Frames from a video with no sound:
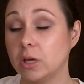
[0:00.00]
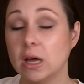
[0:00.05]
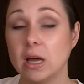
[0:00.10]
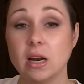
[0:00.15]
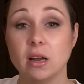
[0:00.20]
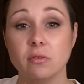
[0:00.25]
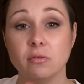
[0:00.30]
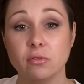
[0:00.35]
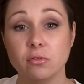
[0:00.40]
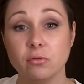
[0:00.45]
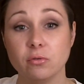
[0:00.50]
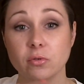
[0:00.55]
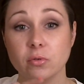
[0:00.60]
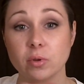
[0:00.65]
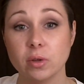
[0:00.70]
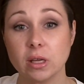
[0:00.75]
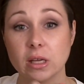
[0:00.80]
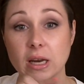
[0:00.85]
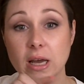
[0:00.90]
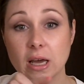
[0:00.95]
kind of
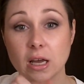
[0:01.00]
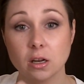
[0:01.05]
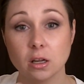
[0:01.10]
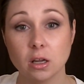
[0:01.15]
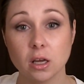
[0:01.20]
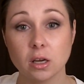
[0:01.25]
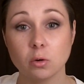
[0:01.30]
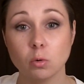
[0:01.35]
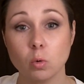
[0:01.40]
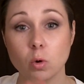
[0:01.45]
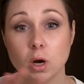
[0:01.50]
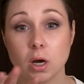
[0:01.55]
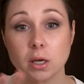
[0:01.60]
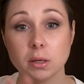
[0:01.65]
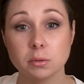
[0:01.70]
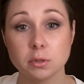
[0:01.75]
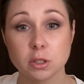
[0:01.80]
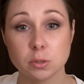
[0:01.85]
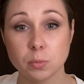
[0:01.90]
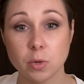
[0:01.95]
it had like
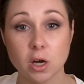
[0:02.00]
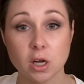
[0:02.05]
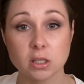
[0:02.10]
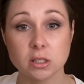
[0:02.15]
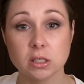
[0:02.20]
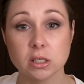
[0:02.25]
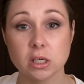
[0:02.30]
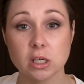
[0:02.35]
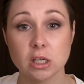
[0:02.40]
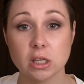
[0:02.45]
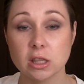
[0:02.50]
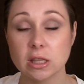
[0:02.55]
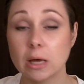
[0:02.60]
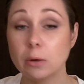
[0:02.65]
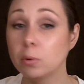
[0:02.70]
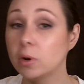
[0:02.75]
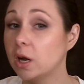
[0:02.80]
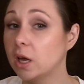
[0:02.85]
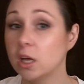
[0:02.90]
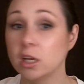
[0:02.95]
white spots in it.
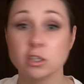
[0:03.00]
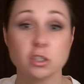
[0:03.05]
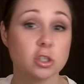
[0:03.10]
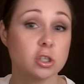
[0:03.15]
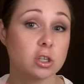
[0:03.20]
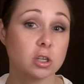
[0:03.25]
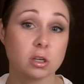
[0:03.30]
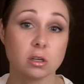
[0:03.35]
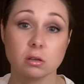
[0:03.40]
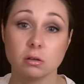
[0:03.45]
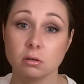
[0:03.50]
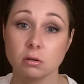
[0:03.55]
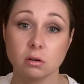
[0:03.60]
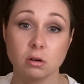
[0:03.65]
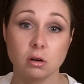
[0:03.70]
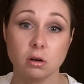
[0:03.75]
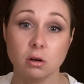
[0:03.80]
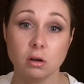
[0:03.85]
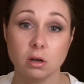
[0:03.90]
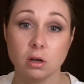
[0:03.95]
They went ahead and took
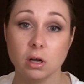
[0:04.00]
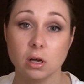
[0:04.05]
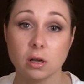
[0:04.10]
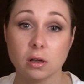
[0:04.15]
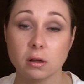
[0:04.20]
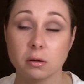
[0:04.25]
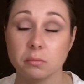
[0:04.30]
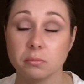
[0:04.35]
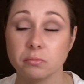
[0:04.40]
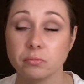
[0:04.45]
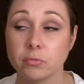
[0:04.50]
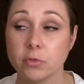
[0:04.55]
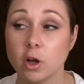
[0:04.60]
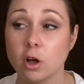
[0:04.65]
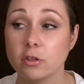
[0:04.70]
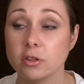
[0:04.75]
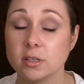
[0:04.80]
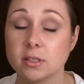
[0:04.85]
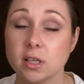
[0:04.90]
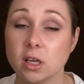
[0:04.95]
um,
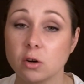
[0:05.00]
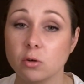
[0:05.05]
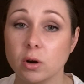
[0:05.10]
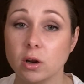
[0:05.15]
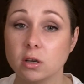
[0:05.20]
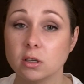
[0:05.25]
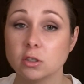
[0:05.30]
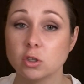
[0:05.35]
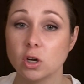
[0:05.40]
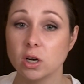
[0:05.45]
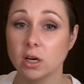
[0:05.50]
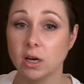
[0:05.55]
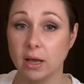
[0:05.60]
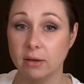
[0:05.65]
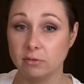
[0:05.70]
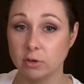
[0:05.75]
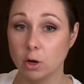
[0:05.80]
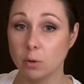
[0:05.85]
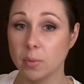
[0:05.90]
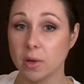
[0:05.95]
all the skin around it, so I didn't
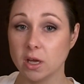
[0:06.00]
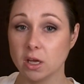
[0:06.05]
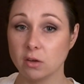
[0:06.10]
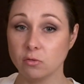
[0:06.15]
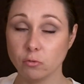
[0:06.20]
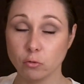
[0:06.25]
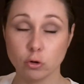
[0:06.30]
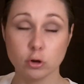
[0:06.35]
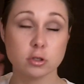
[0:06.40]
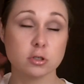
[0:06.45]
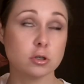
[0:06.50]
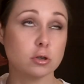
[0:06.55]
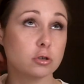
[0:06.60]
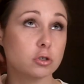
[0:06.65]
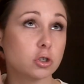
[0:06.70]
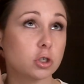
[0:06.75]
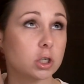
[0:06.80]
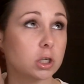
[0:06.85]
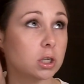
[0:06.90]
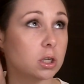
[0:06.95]
have to go back in for a
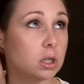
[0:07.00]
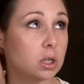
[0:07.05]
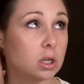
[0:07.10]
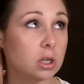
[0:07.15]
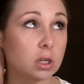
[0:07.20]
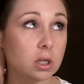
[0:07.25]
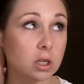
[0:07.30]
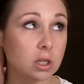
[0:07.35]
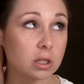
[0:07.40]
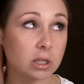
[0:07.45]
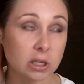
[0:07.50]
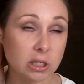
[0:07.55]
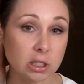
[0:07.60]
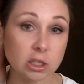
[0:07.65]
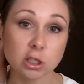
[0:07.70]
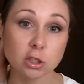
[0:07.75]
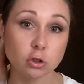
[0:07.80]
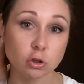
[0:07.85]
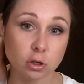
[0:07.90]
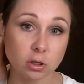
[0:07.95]
surgery. They
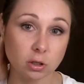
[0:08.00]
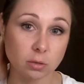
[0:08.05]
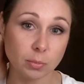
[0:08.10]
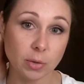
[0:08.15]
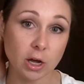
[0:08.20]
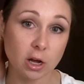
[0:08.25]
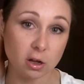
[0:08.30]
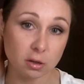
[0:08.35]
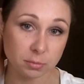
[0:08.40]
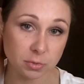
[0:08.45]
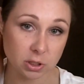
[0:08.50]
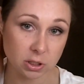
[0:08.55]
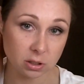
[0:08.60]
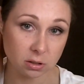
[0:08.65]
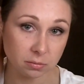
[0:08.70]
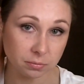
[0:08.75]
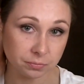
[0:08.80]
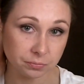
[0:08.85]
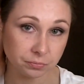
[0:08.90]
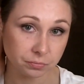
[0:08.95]
did it during the
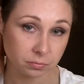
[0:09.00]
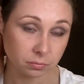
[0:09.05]
biopsy.